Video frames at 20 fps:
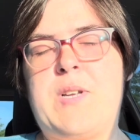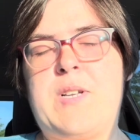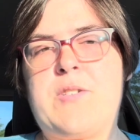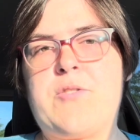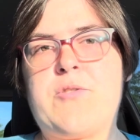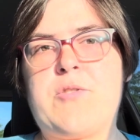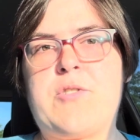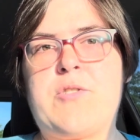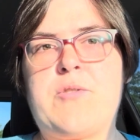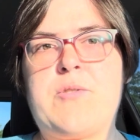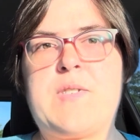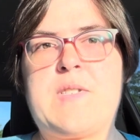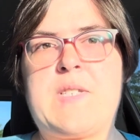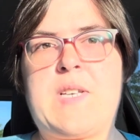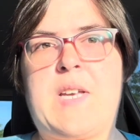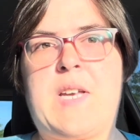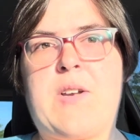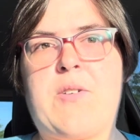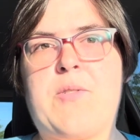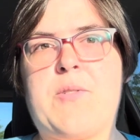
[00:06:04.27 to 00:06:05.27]

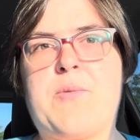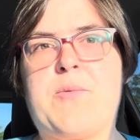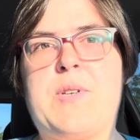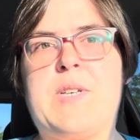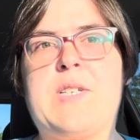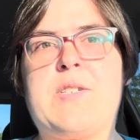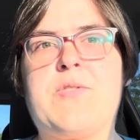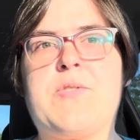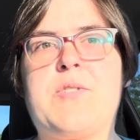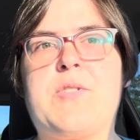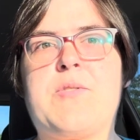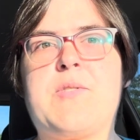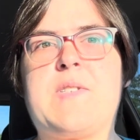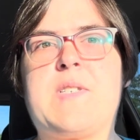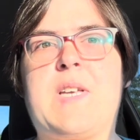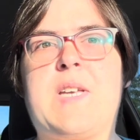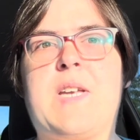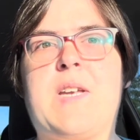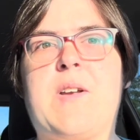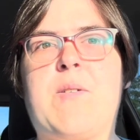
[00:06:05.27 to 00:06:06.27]
introducing or
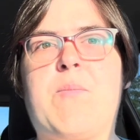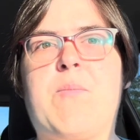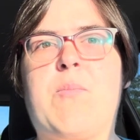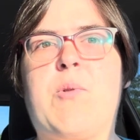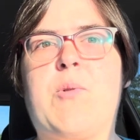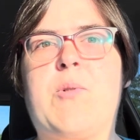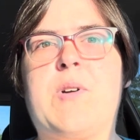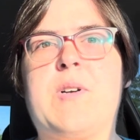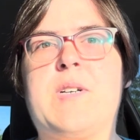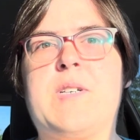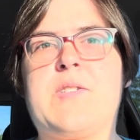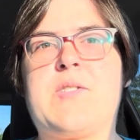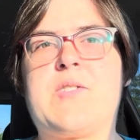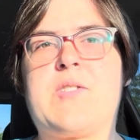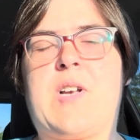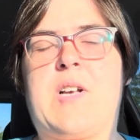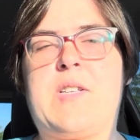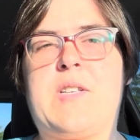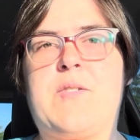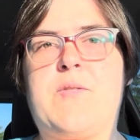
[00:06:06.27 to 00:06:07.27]
reintroducing more
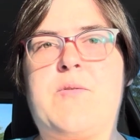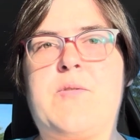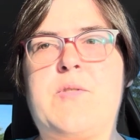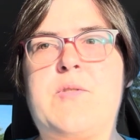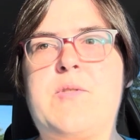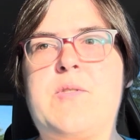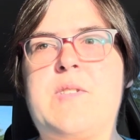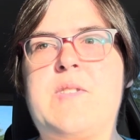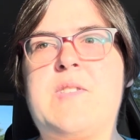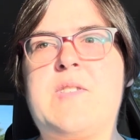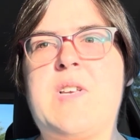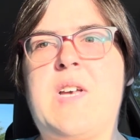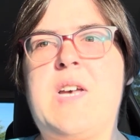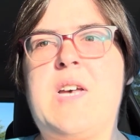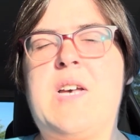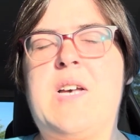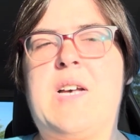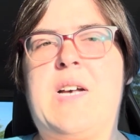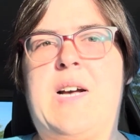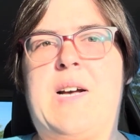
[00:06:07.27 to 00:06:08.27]
solid foods,
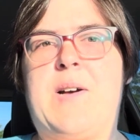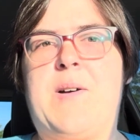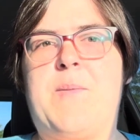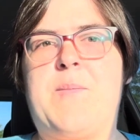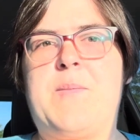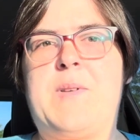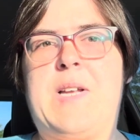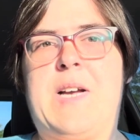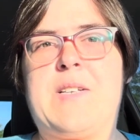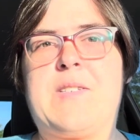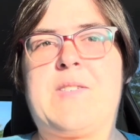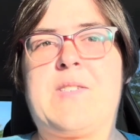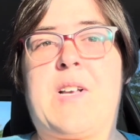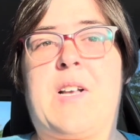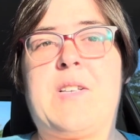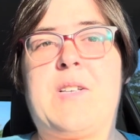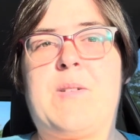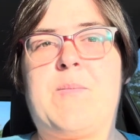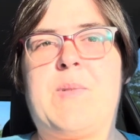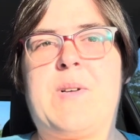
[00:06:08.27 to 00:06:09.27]
um, not
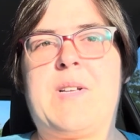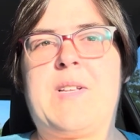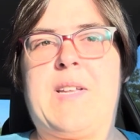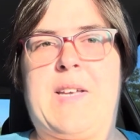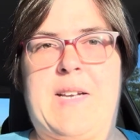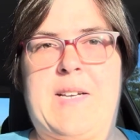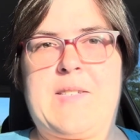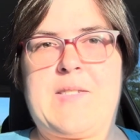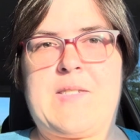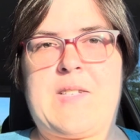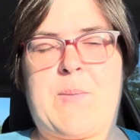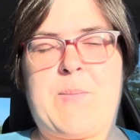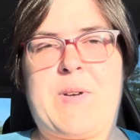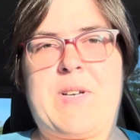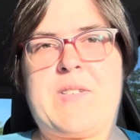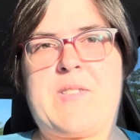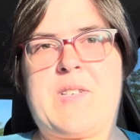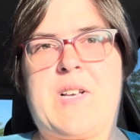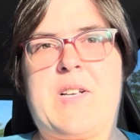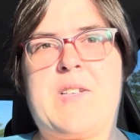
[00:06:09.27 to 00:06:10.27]
solid, but like
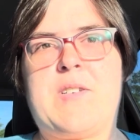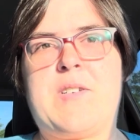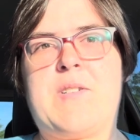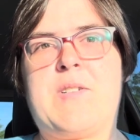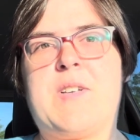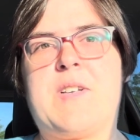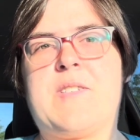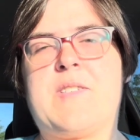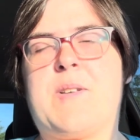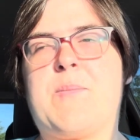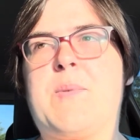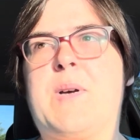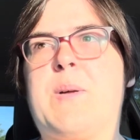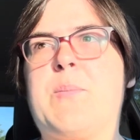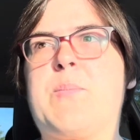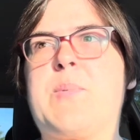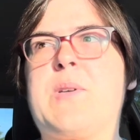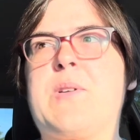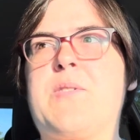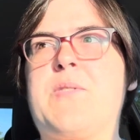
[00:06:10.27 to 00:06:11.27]
semi-solid because I'm
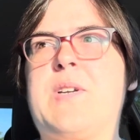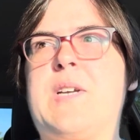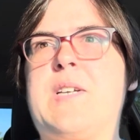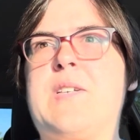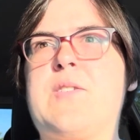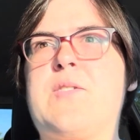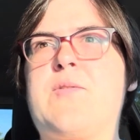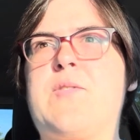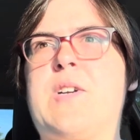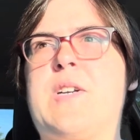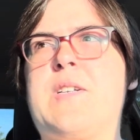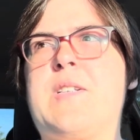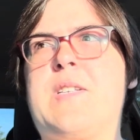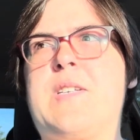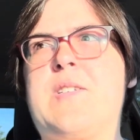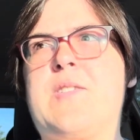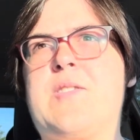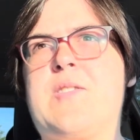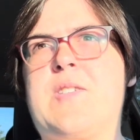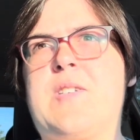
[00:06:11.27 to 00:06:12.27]
on purees for at
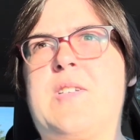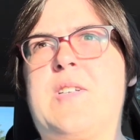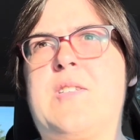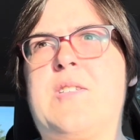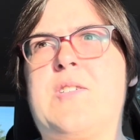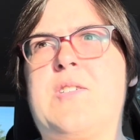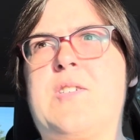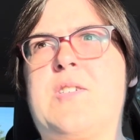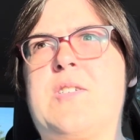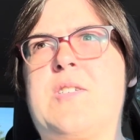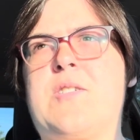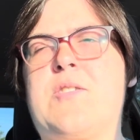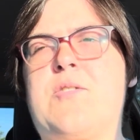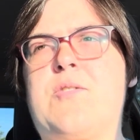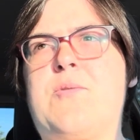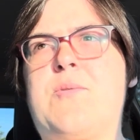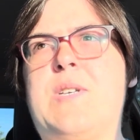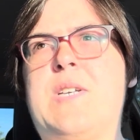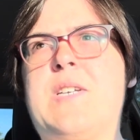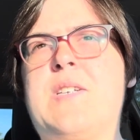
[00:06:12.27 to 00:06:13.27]
least another
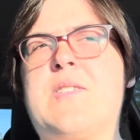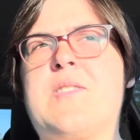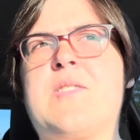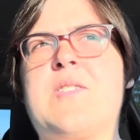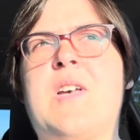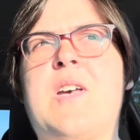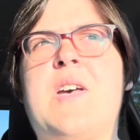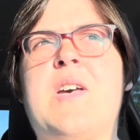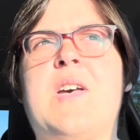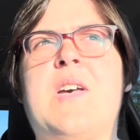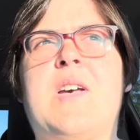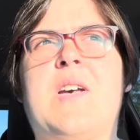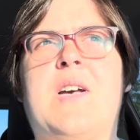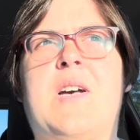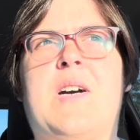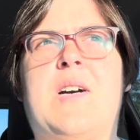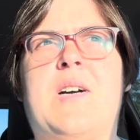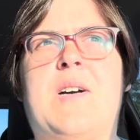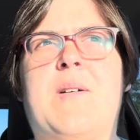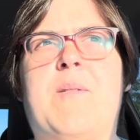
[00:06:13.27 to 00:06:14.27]
two weeks.
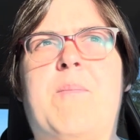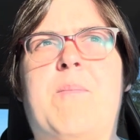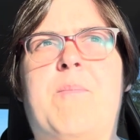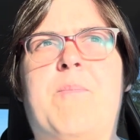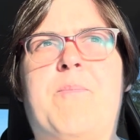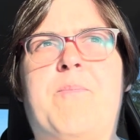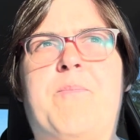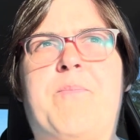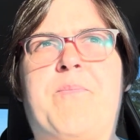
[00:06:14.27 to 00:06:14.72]
Um,